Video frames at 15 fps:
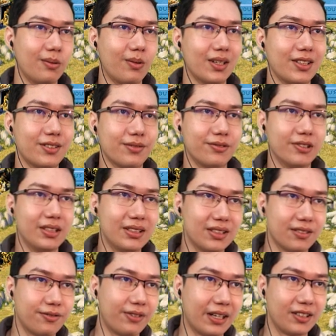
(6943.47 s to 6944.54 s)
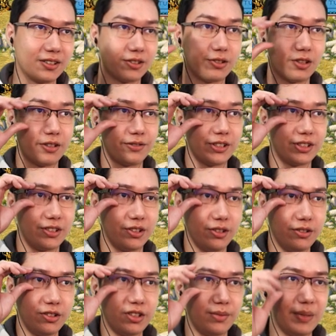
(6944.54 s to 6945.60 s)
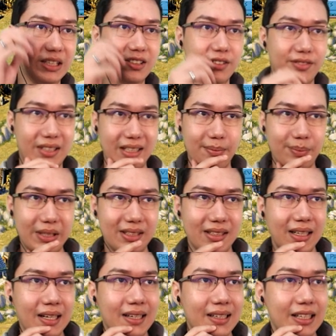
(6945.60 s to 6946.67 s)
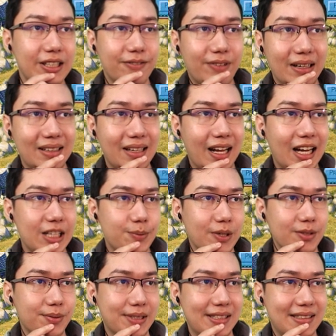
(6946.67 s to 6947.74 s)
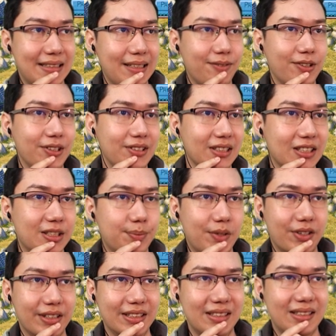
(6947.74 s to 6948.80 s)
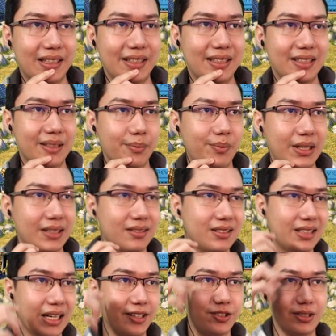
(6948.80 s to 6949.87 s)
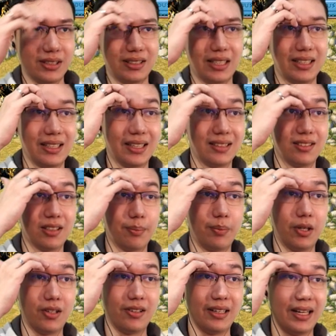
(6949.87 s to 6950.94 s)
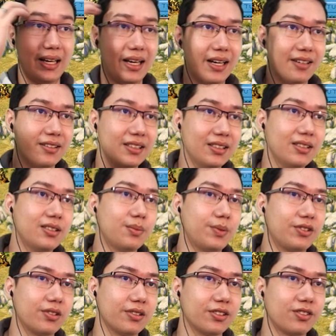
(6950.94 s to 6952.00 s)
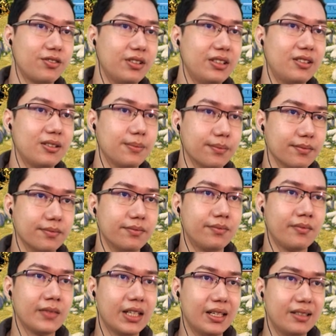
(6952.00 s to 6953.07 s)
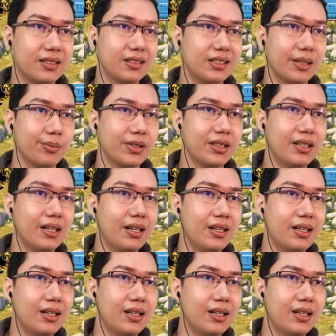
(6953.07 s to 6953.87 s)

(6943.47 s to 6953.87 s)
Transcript: Wonders of Greece is the final tutorial for Zeus, Master of Olympus. Here you find large prosperous city for you to explore and study, complete sanctuaries dedicated to Apollo and Ares, patrol the streets, mm -hmm. hints and tips.